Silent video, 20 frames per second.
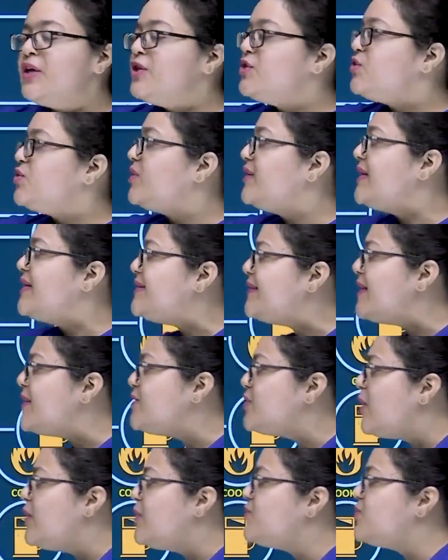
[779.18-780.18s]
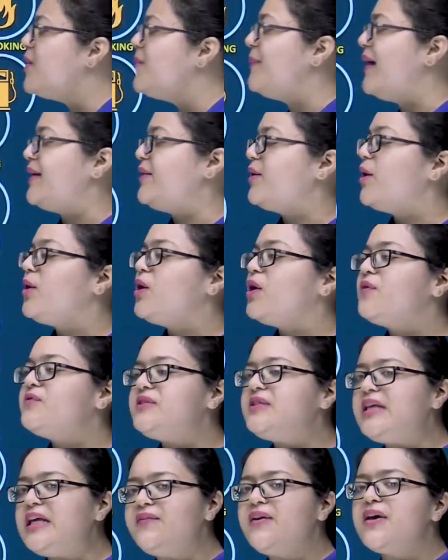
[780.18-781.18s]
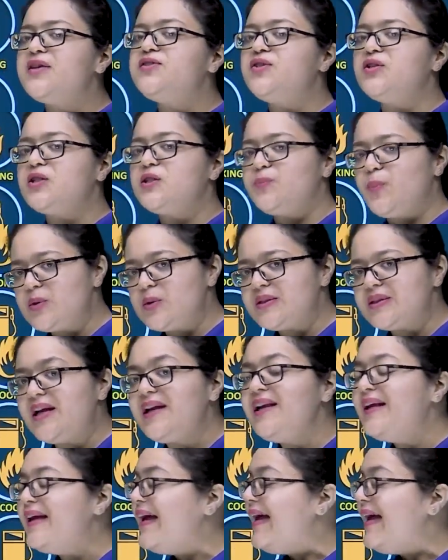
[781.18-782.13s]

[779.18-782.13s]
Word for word: So this is also a method of sewage disposal,